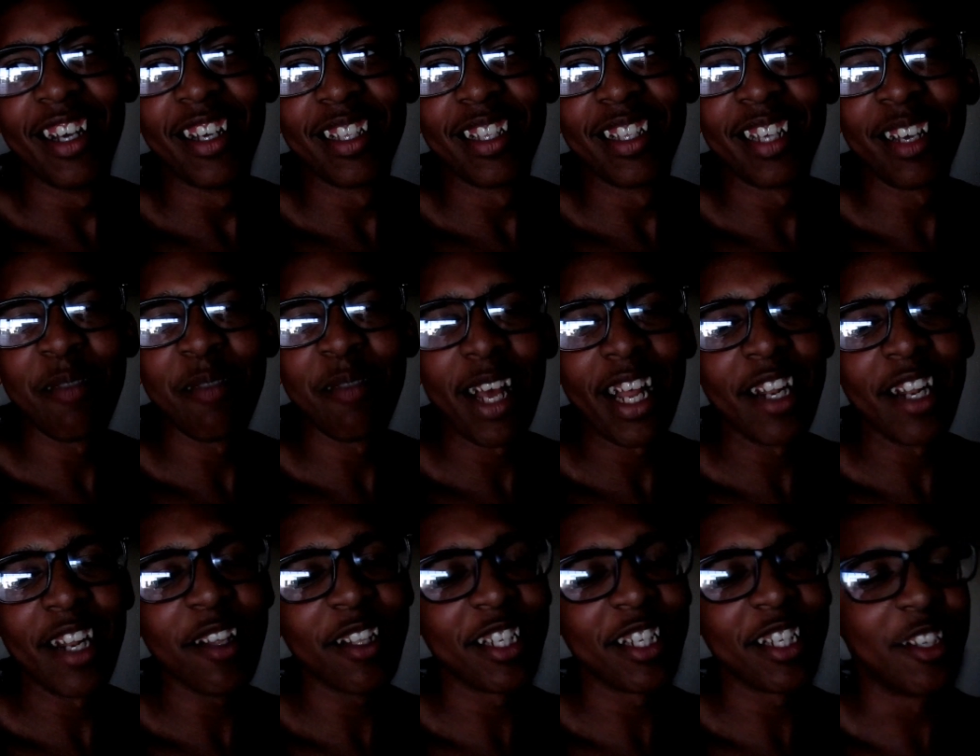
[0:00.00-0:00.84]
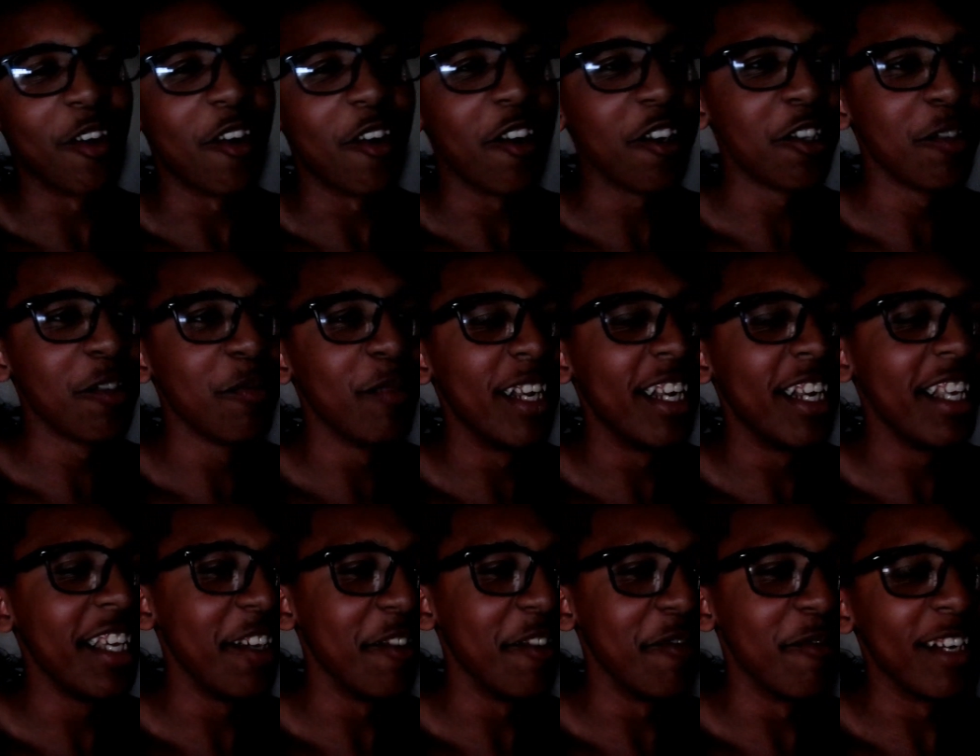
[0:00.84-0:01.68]
Tell me, I know this is hard to
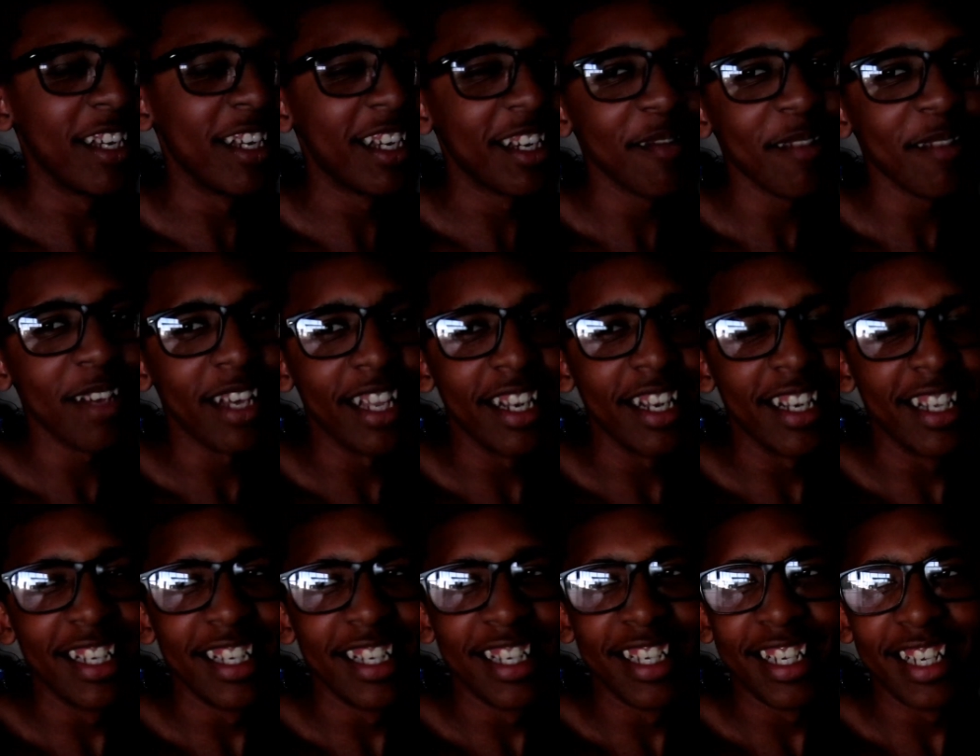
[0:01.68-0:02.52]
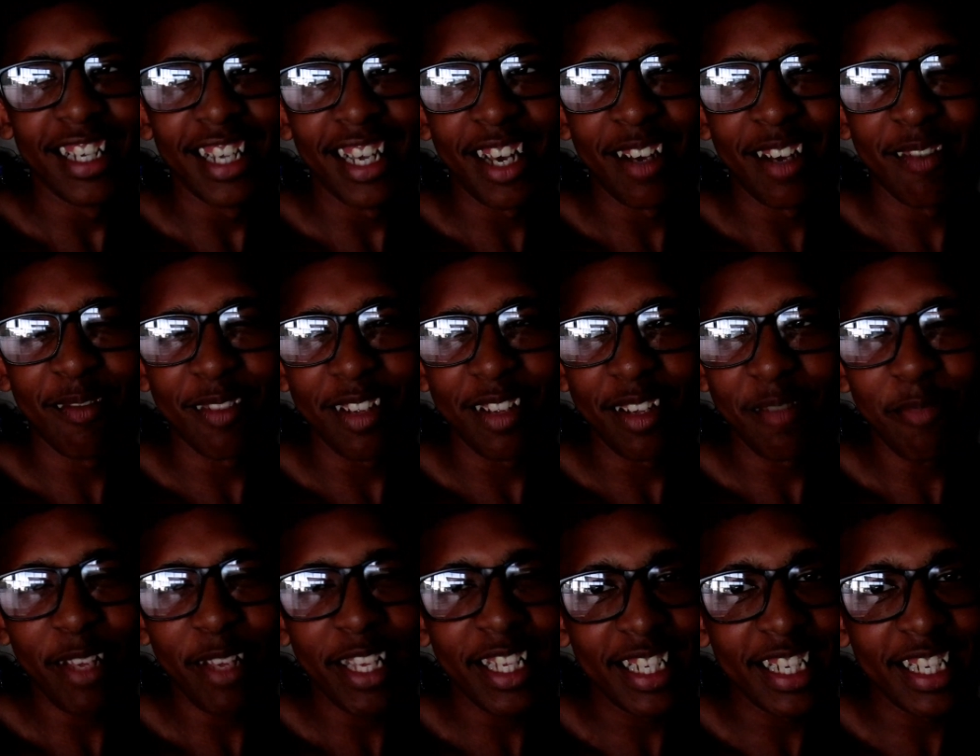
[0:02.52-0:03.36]
believe, but come on. I'm, I'm
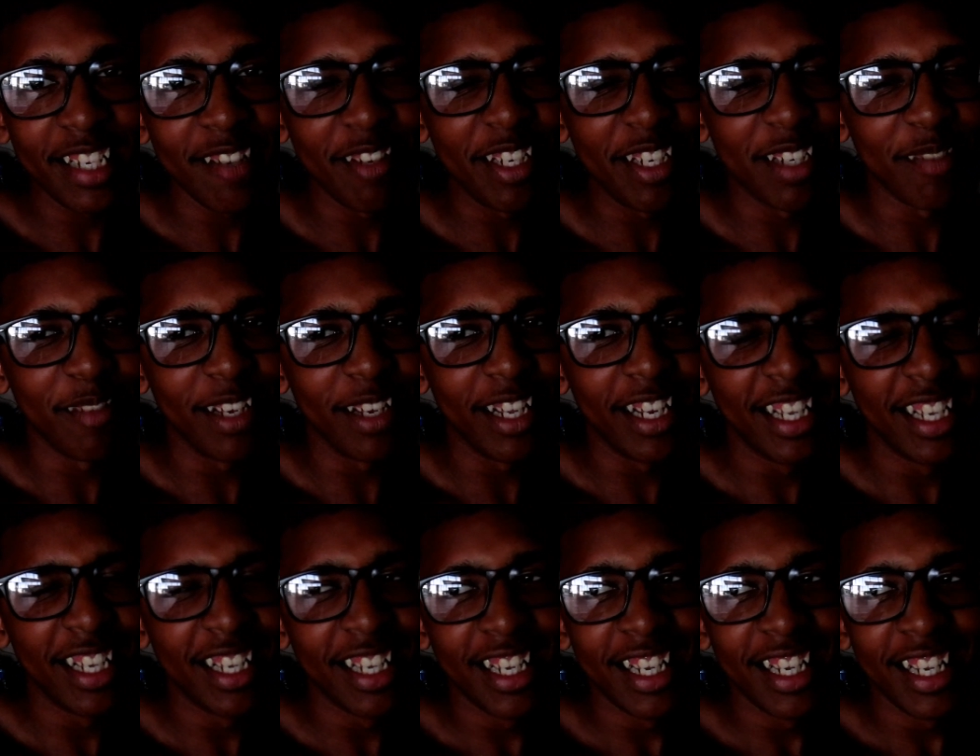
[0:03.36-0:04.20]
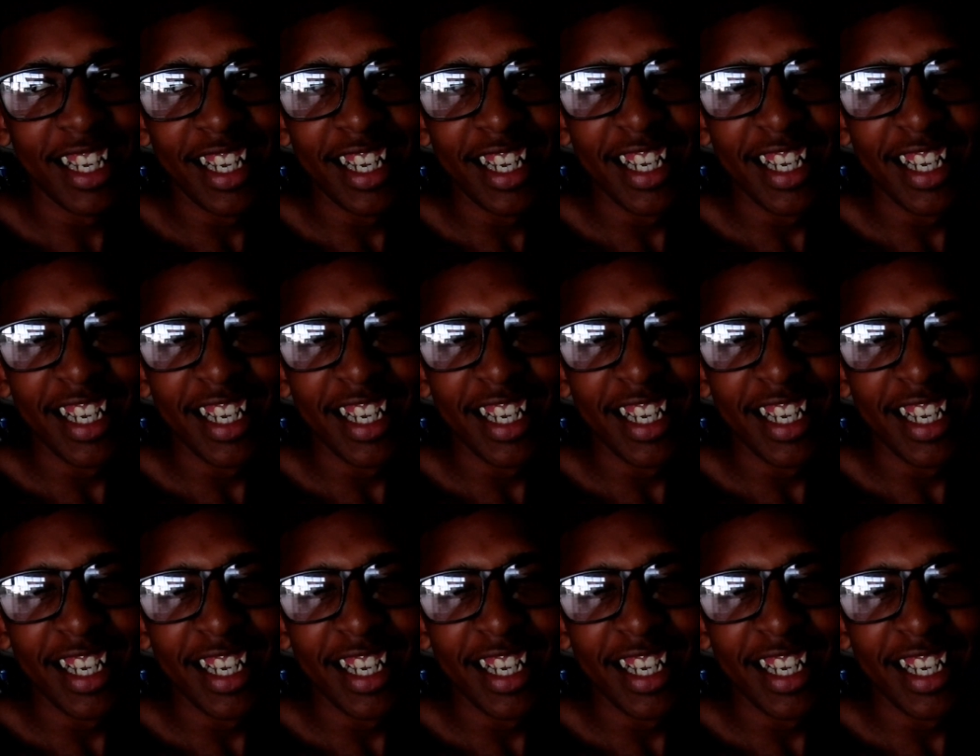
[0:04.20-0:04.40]
being serious, man. Really,